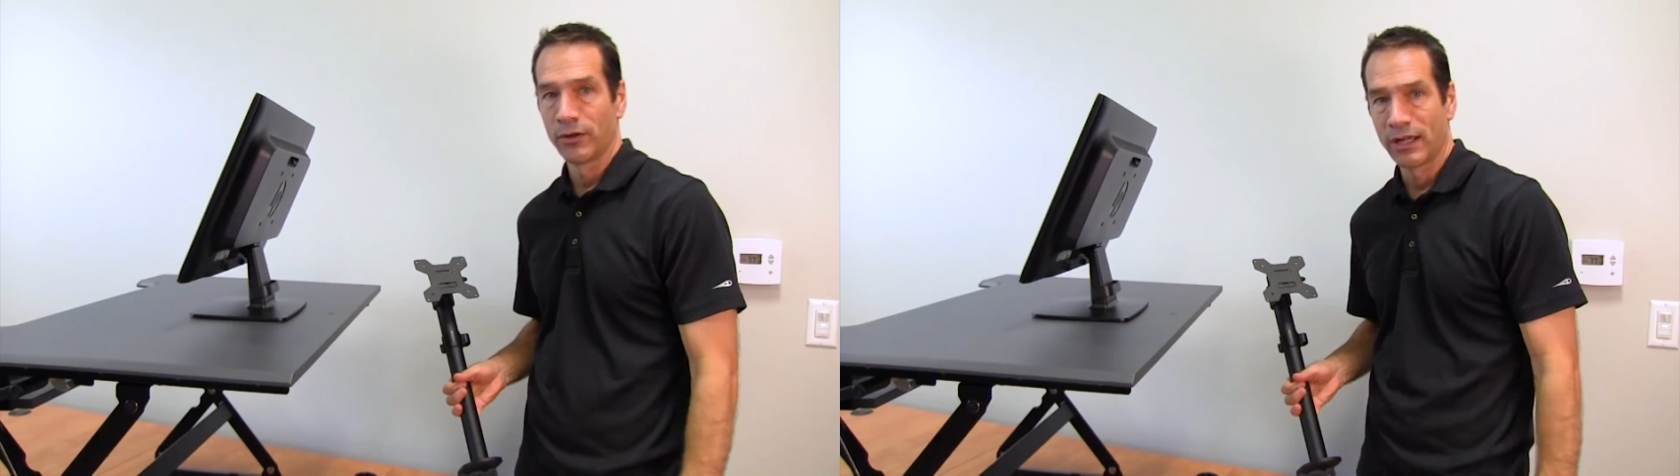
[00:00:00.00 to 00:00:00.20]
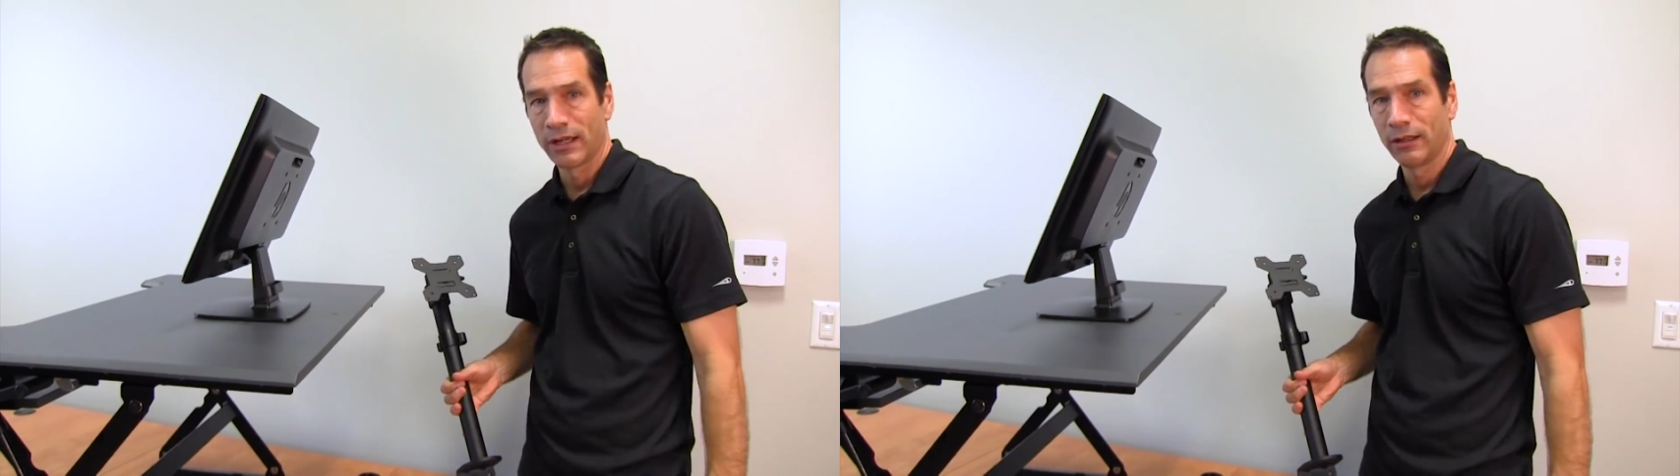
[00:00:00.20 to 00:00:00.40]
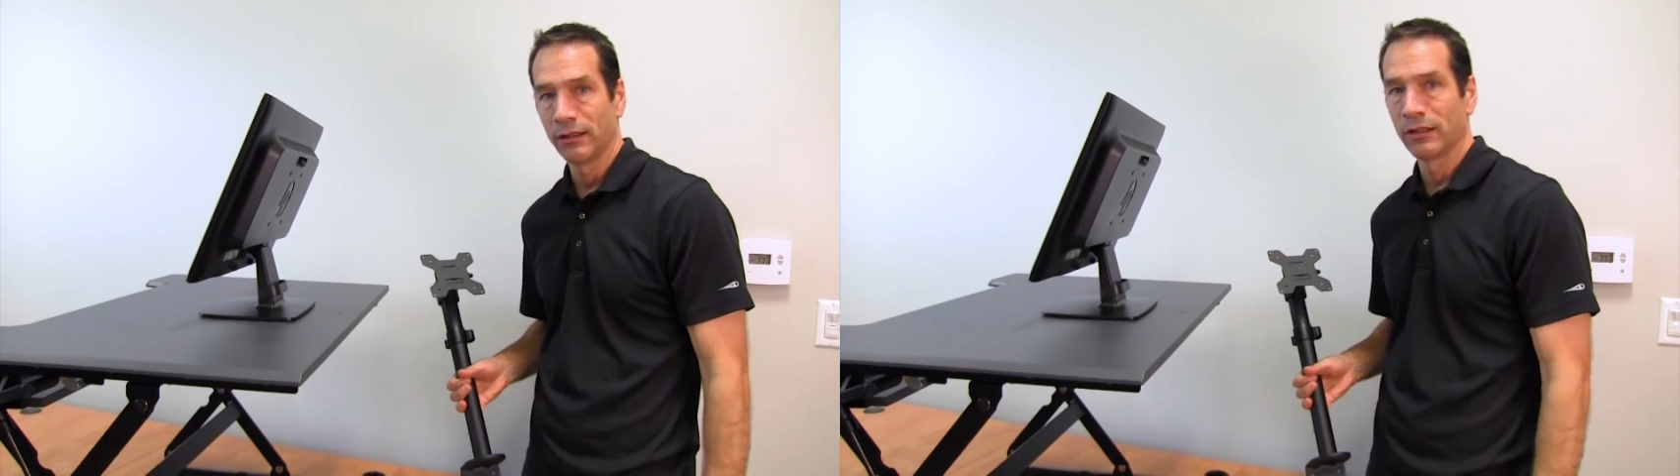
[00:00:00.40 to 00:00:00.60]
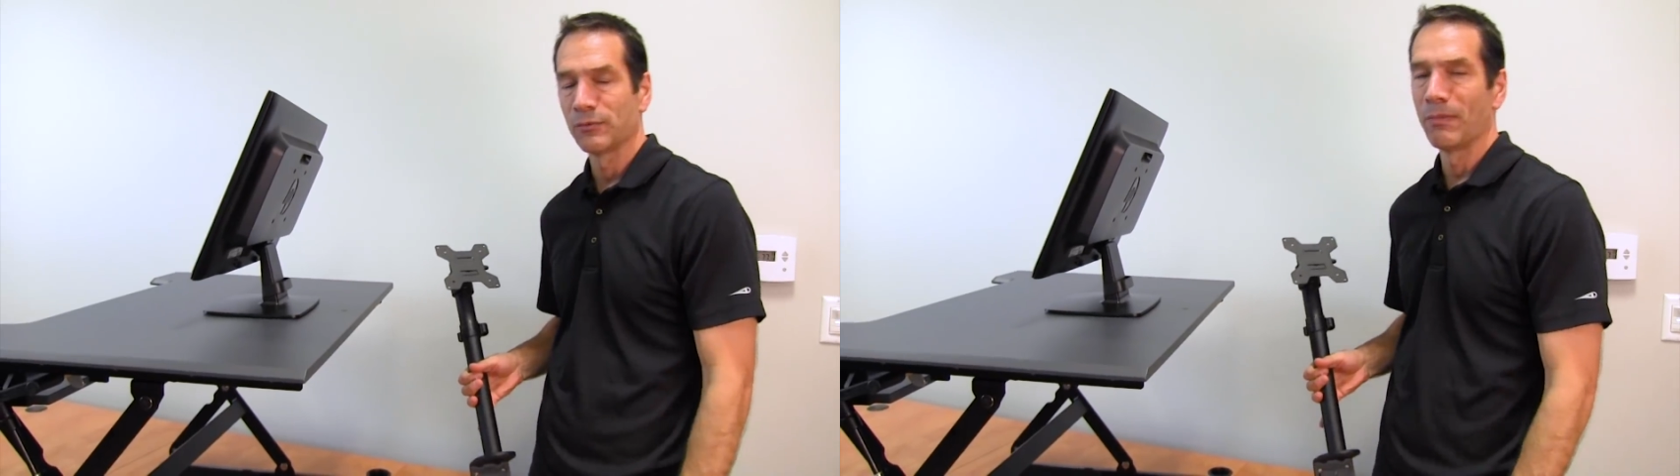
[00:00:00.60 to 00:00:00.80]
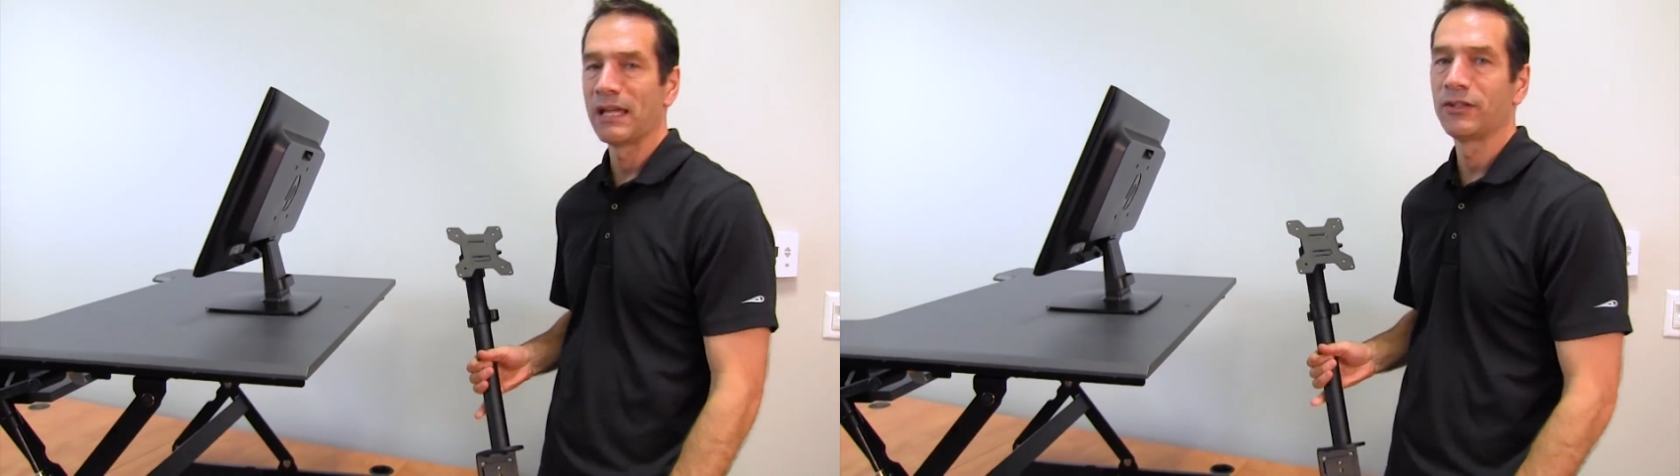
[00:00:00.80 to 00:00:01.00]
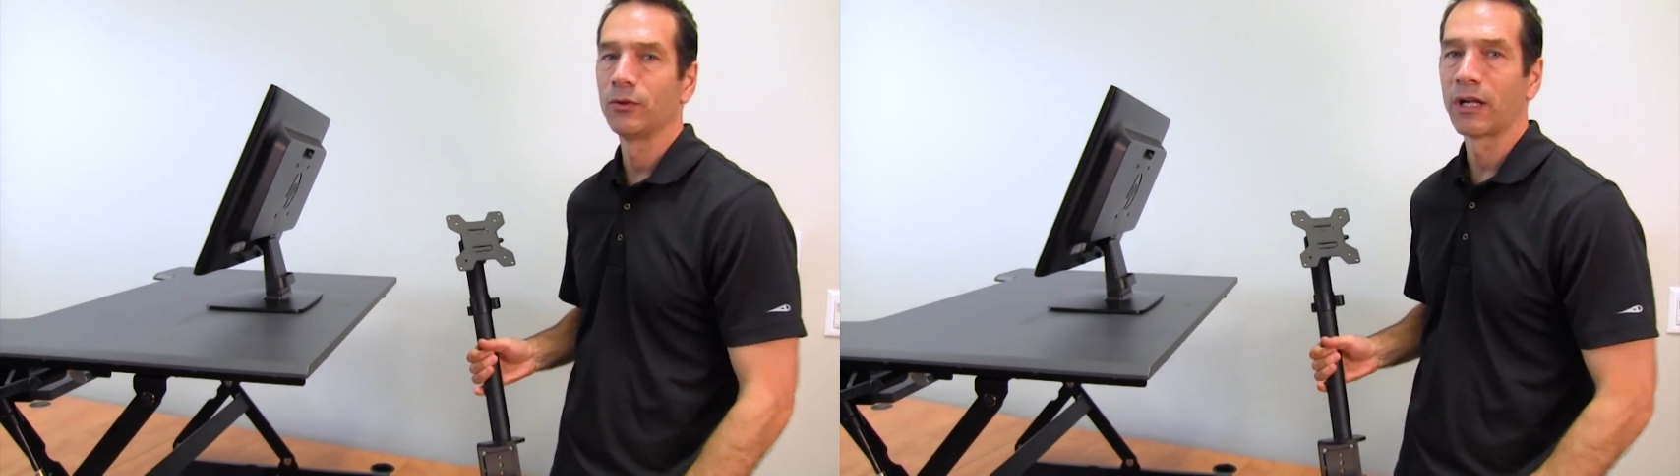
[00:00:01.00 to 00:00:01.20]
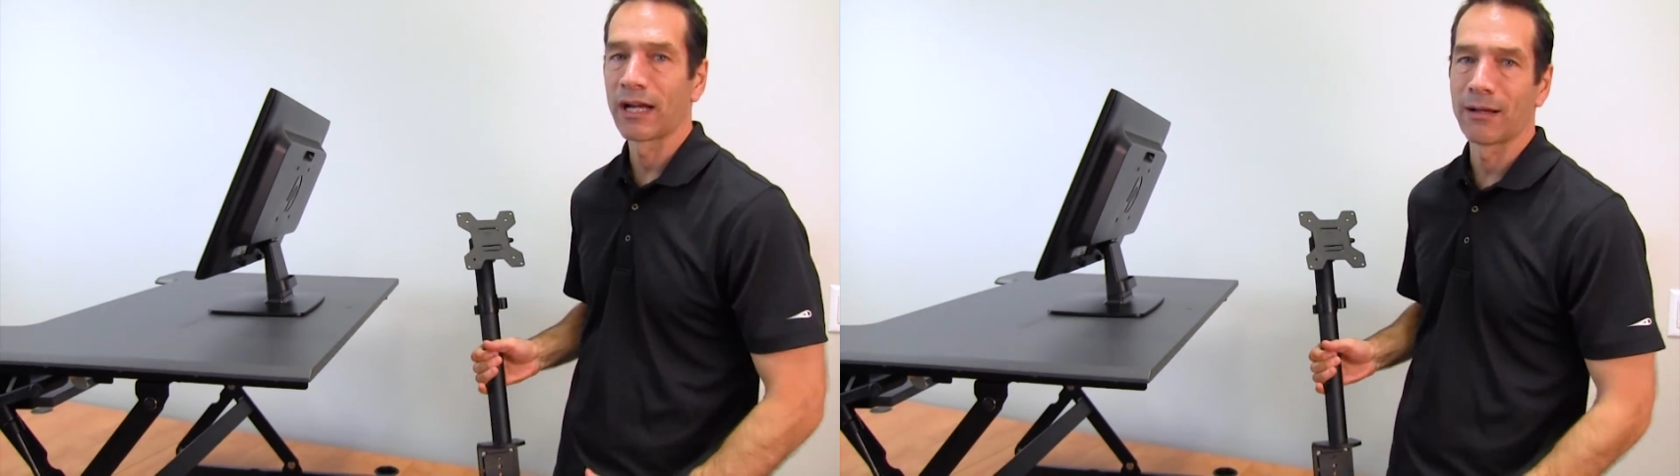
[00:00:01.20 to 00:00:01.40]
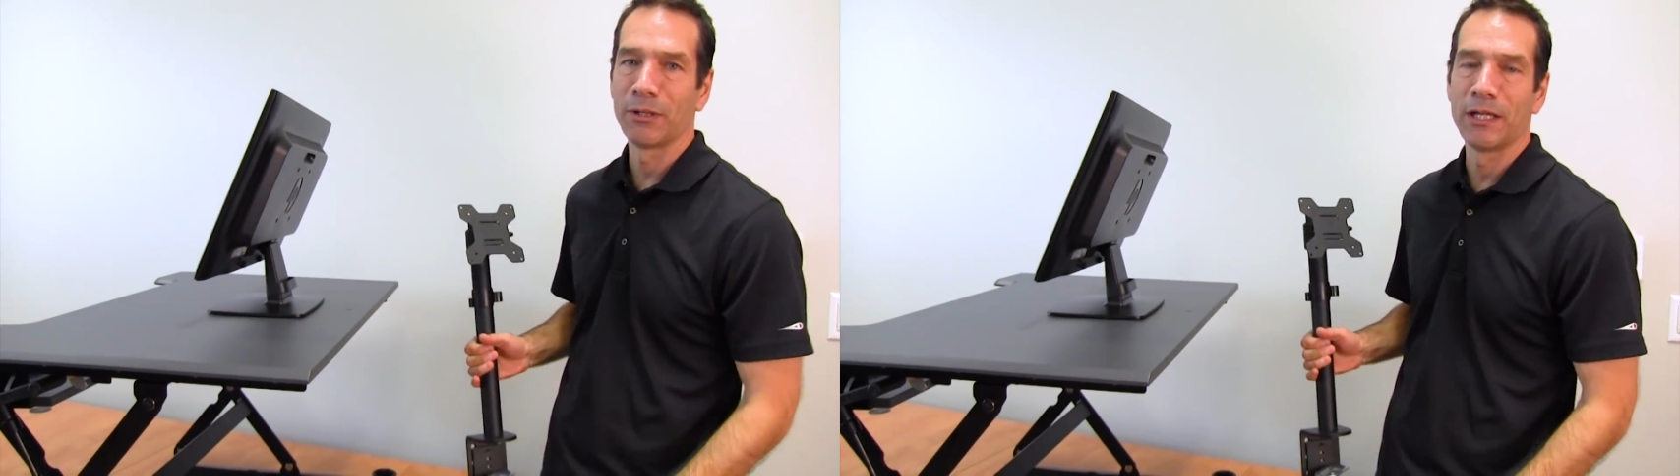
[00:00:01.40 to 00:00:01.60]
other hand, is made to
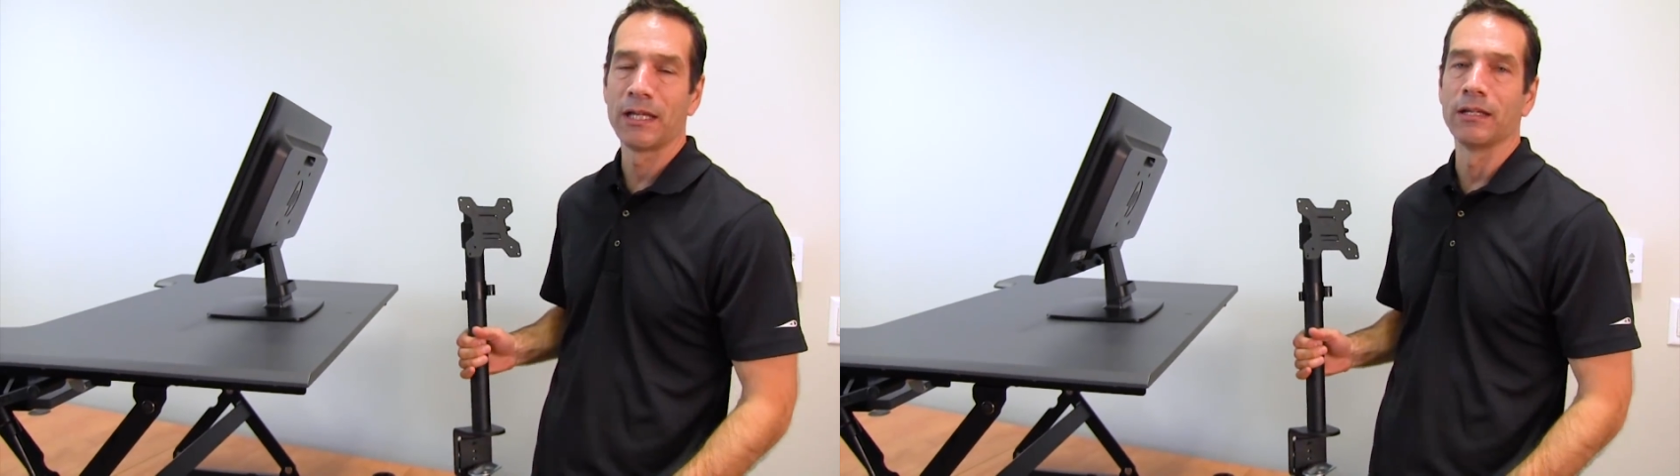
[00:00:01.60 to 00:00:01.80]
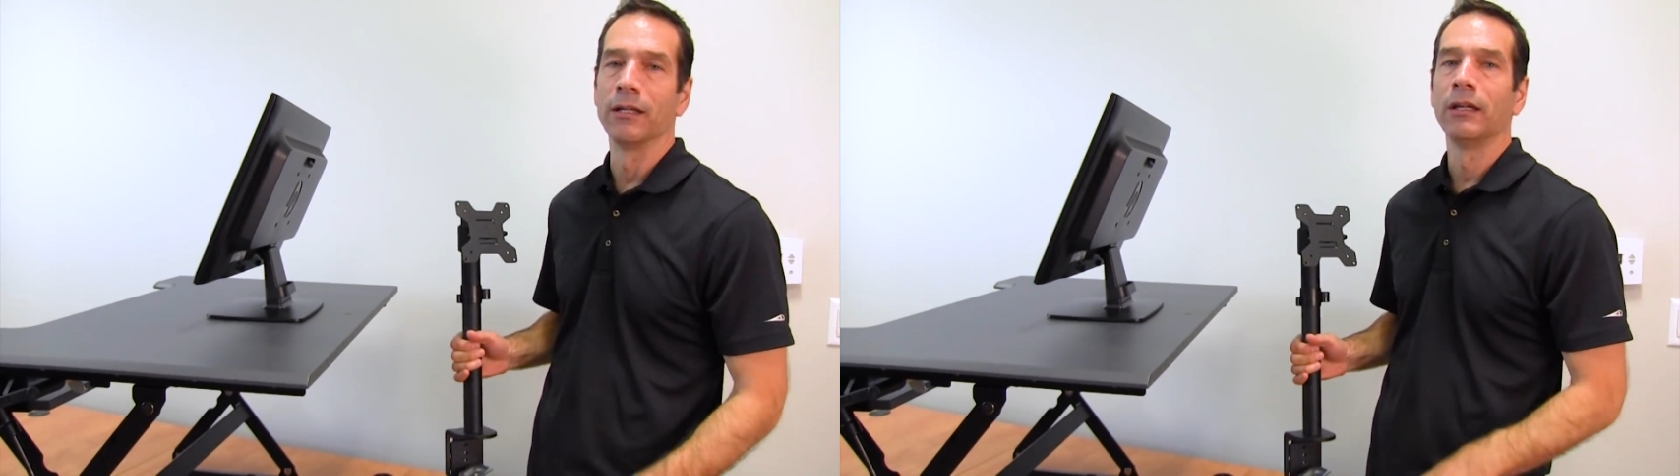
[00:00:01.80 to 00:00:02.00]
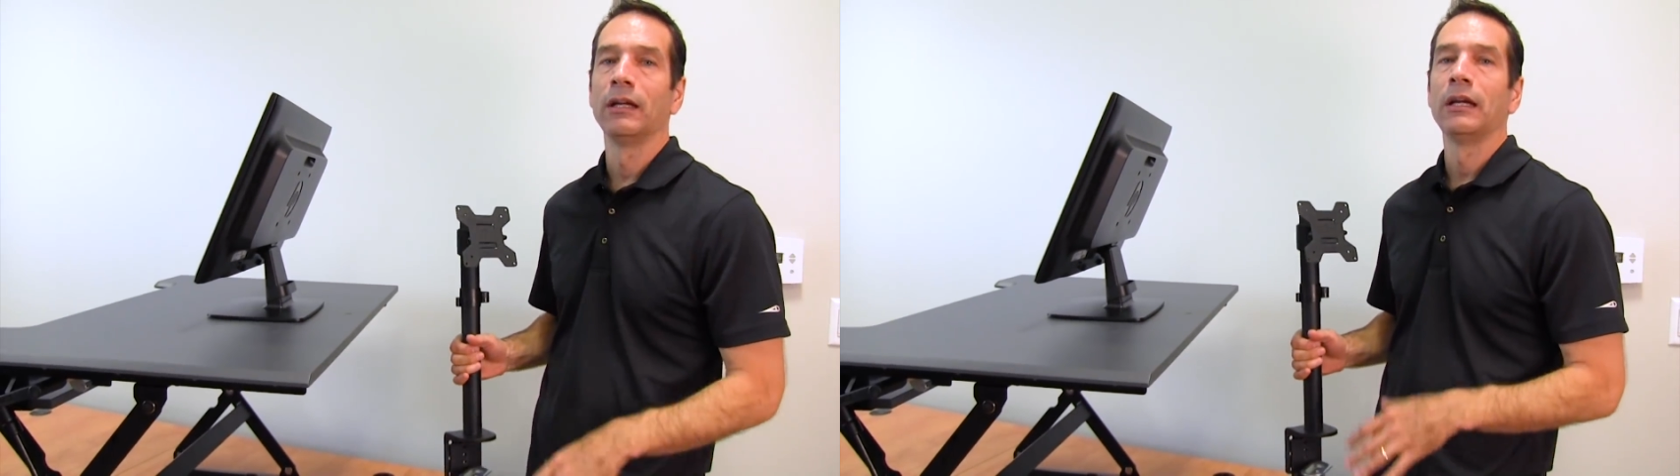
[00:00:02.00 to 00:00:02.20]
accommodate